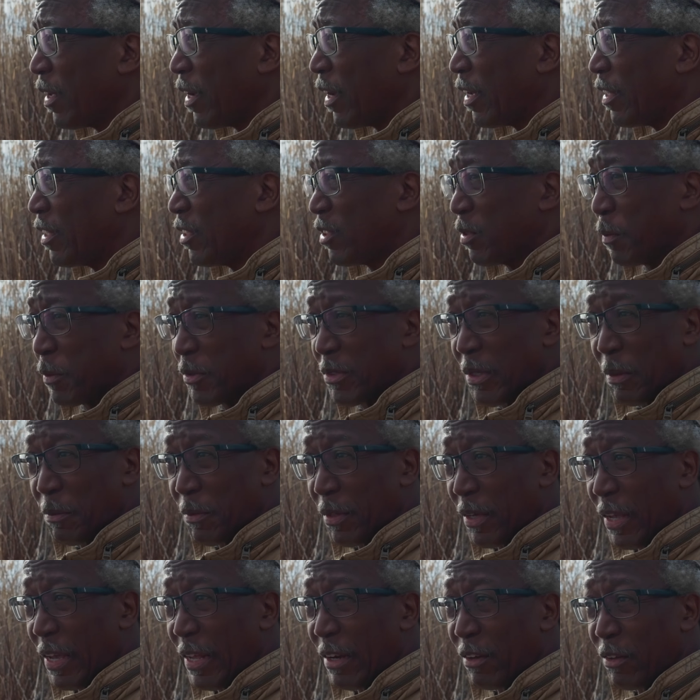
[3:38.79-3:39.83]
at least it'll be
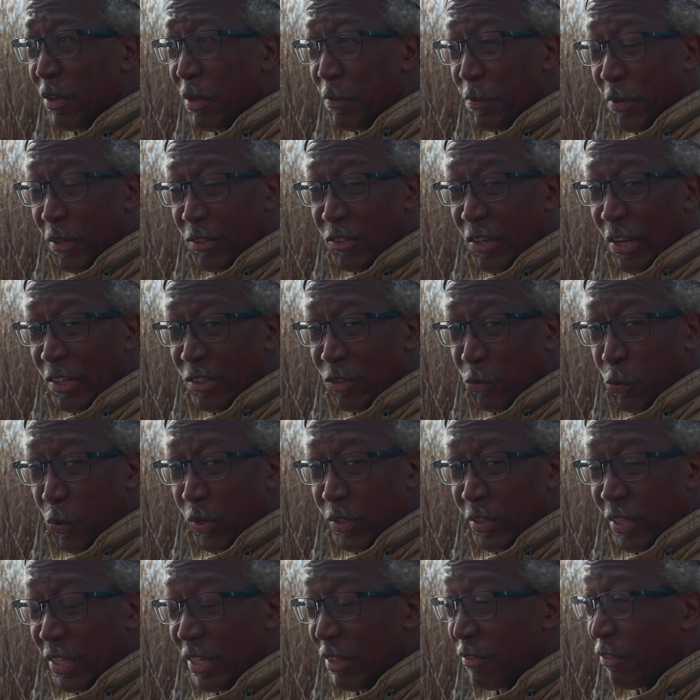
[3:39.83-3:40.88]
something, and it'll give me a chance to
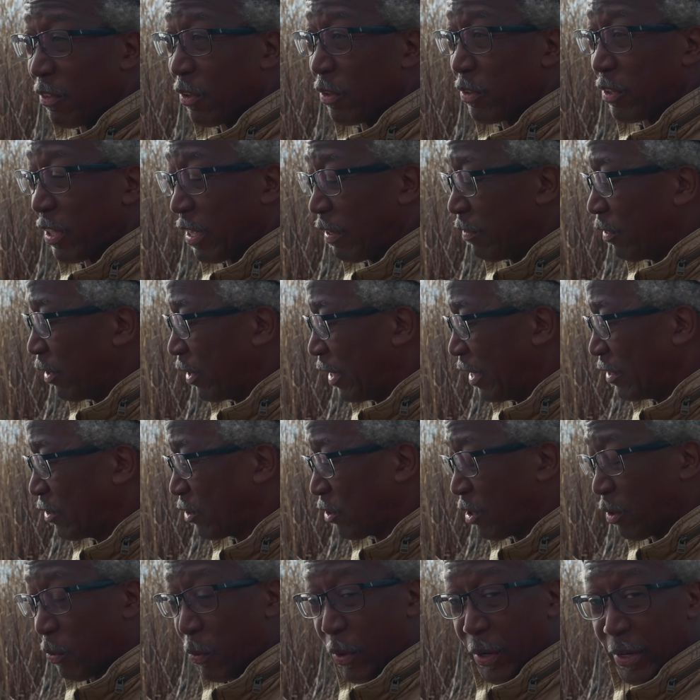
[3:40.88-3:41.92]
get the lens a
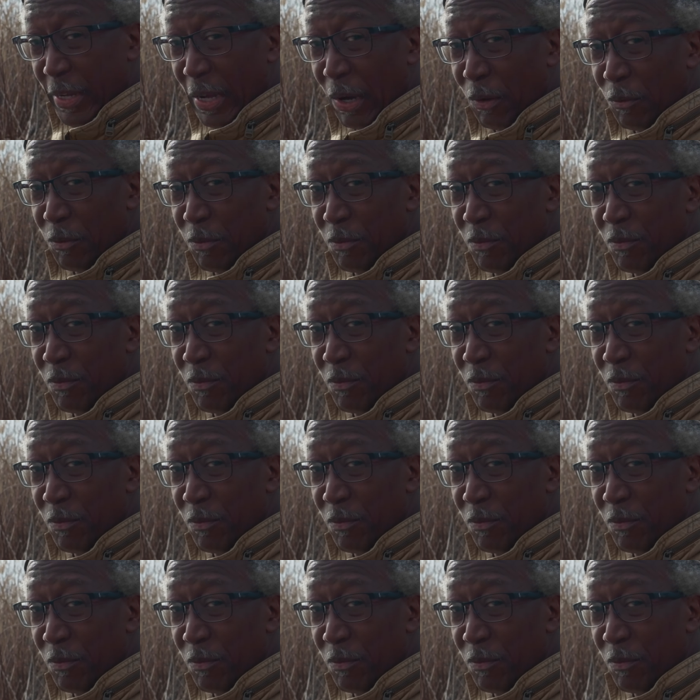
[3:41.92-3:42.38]
good workout.